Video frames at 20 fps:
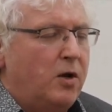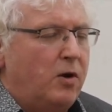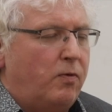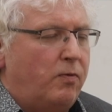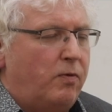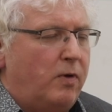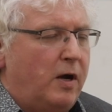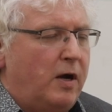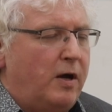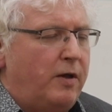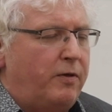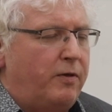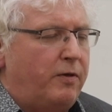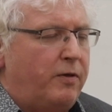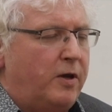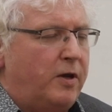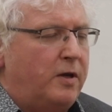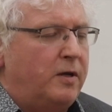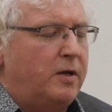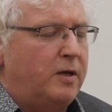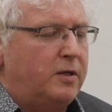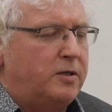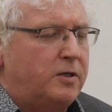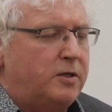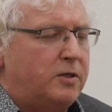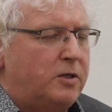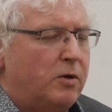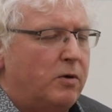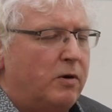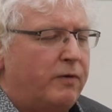rather than, as is
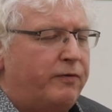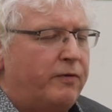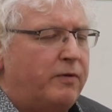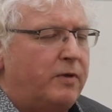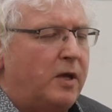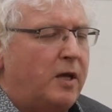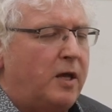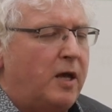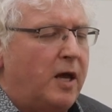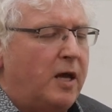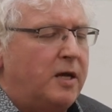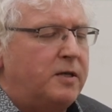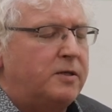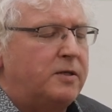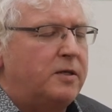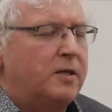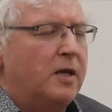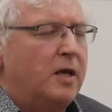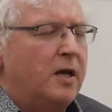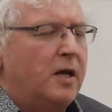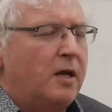so often the case,